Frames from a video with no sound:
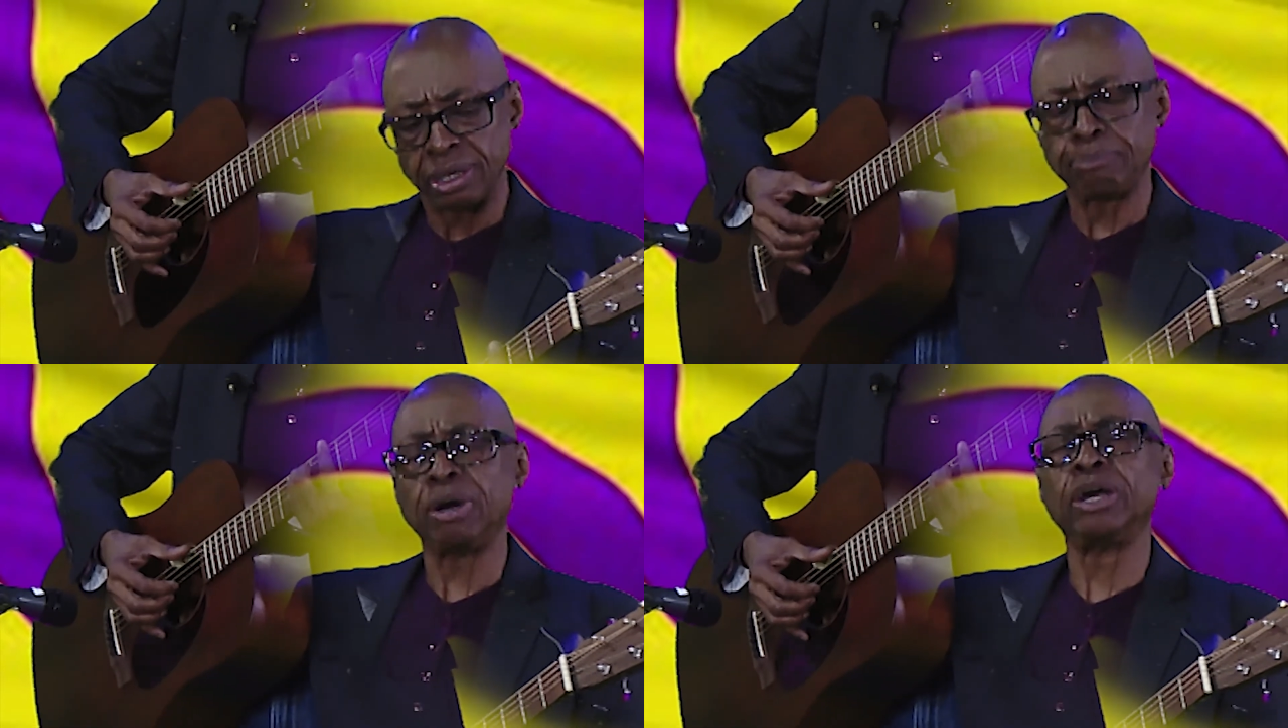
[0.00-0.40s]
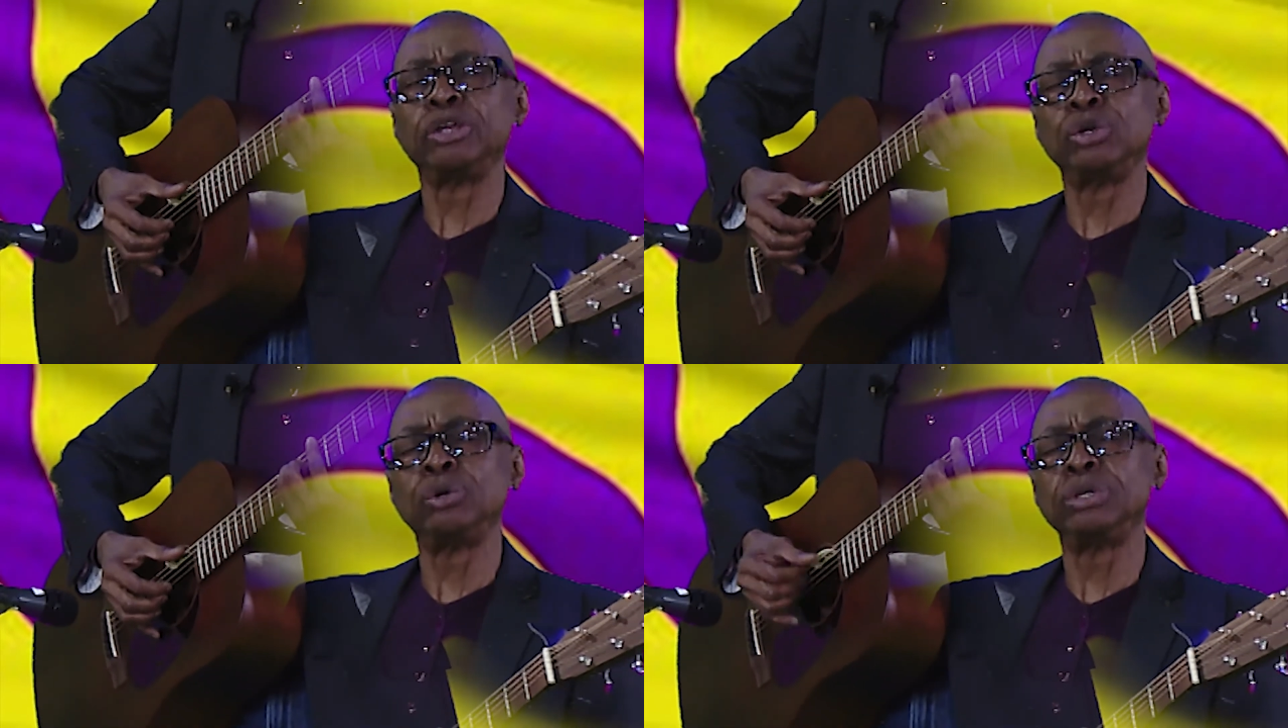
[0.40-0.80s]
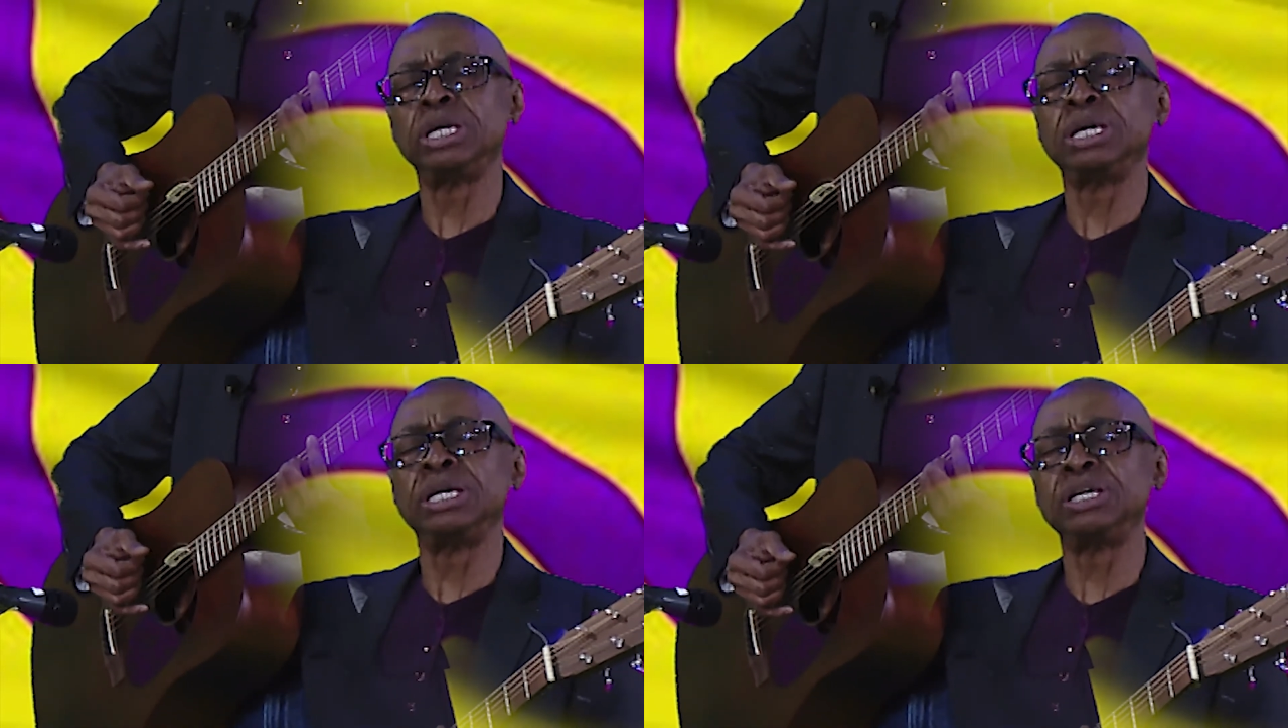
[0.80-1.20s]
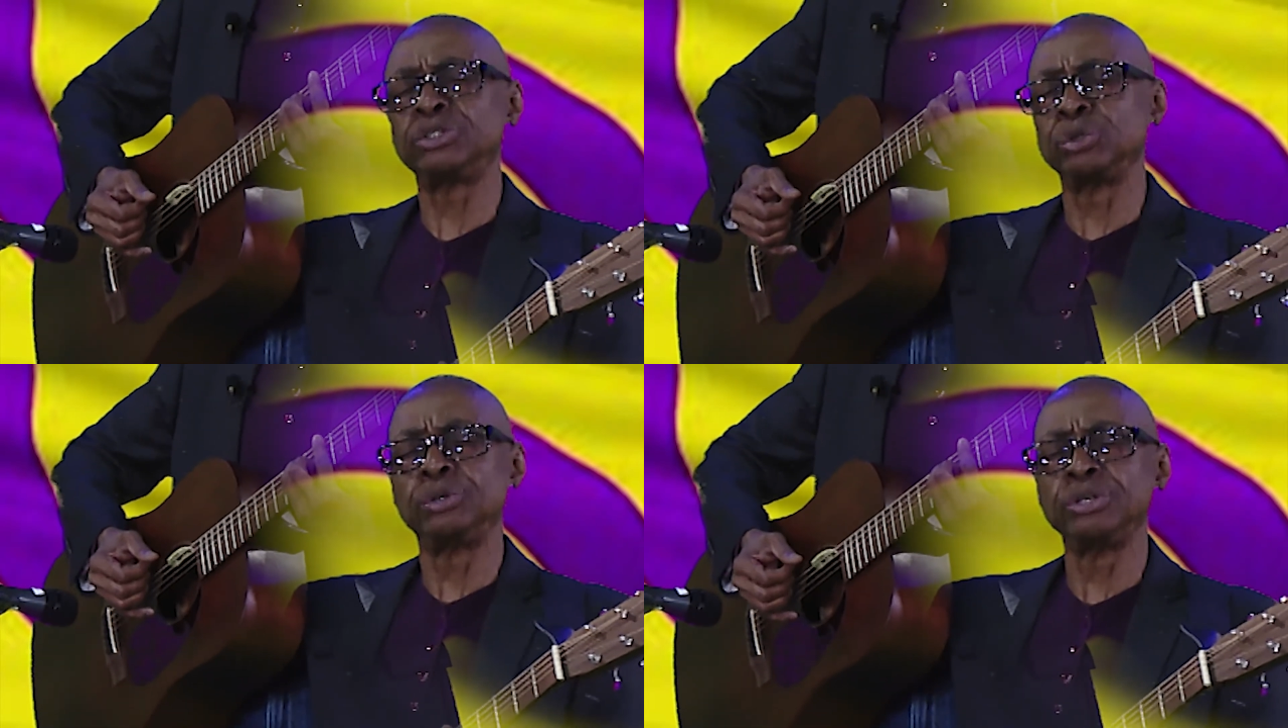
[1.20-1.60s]
but you need
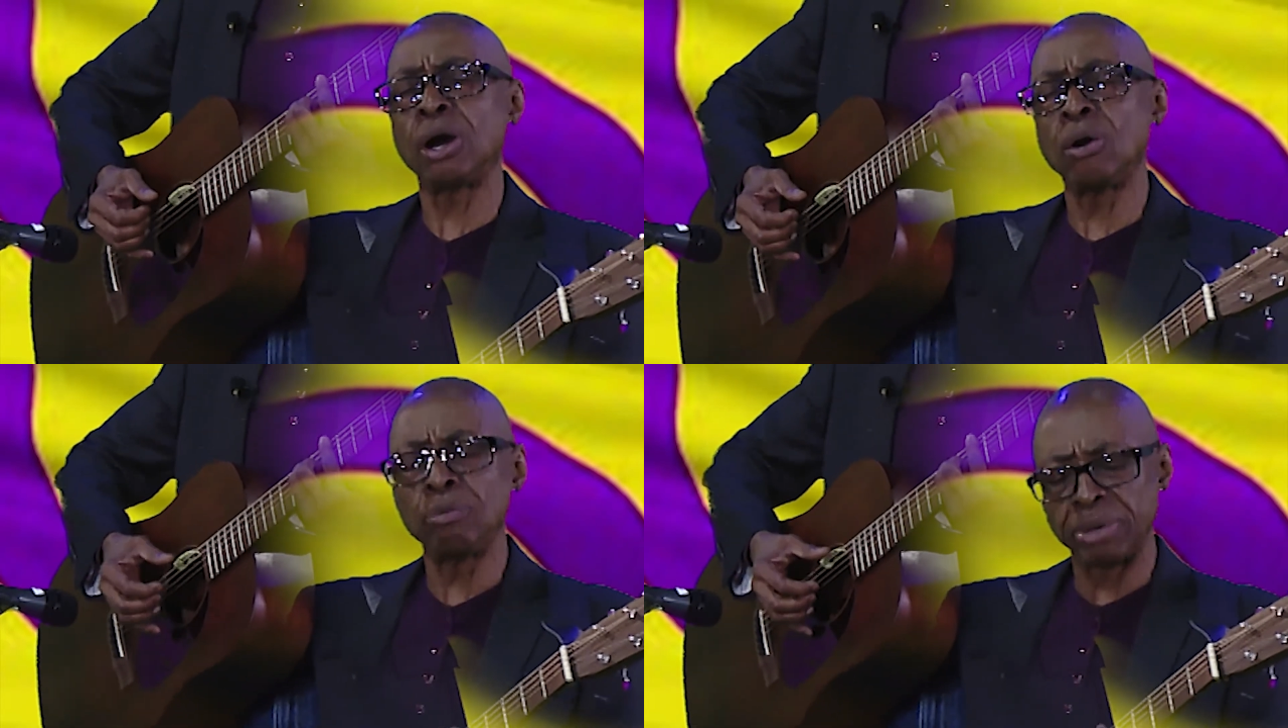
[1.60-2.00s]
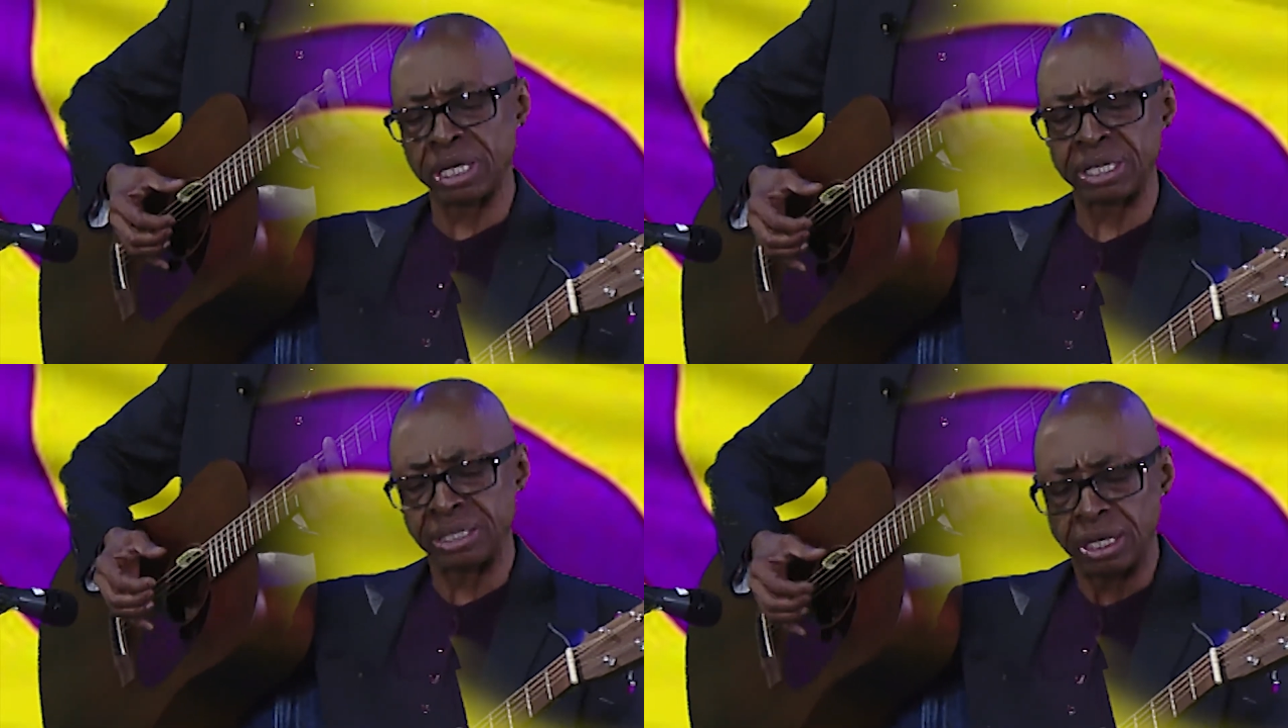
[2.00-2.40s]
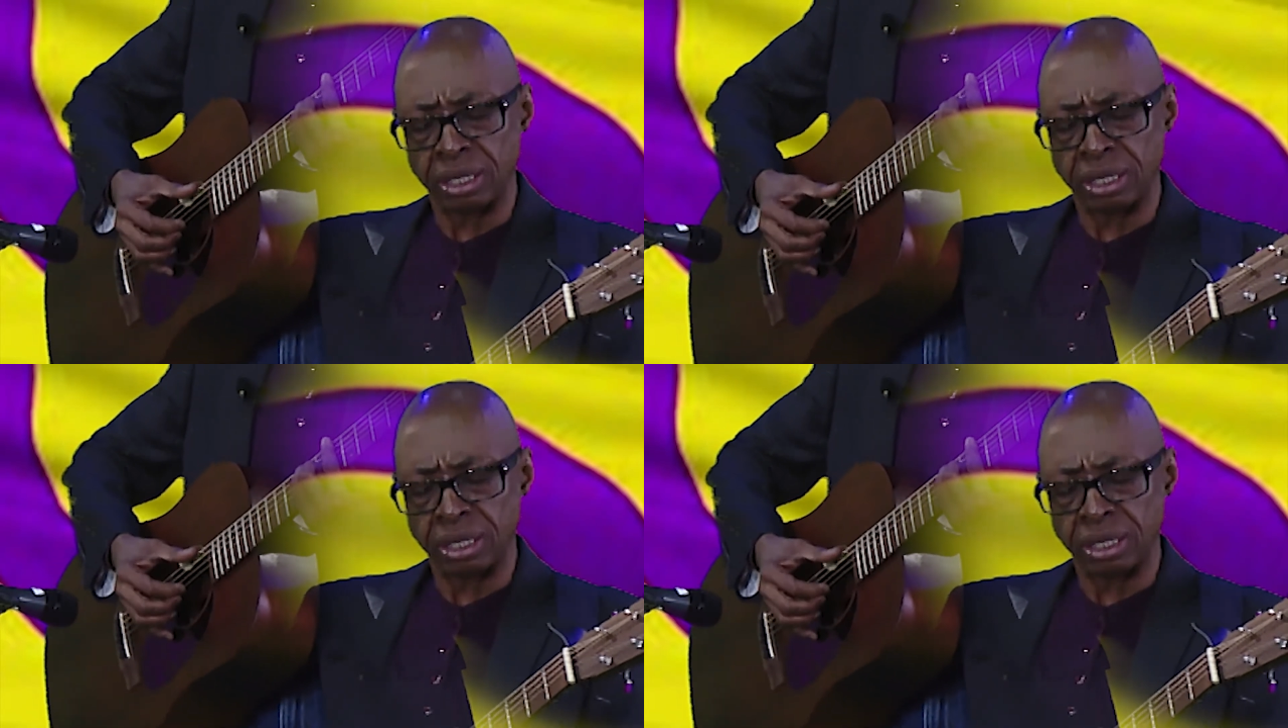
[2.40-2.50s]
to know me.